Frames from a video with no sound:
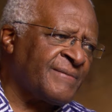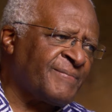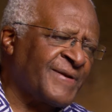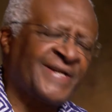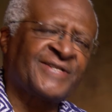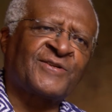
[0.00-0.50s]

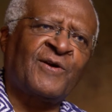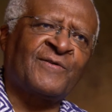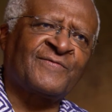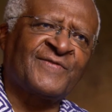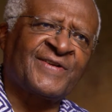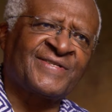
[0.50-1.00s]
press
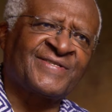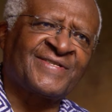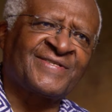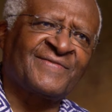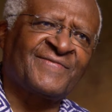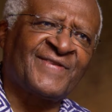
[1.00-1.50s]
conference
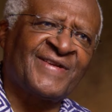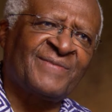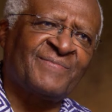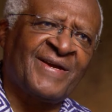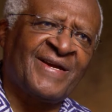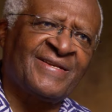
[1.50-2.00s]
as a free
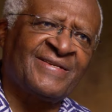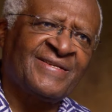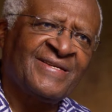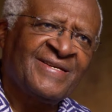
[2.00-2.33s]
man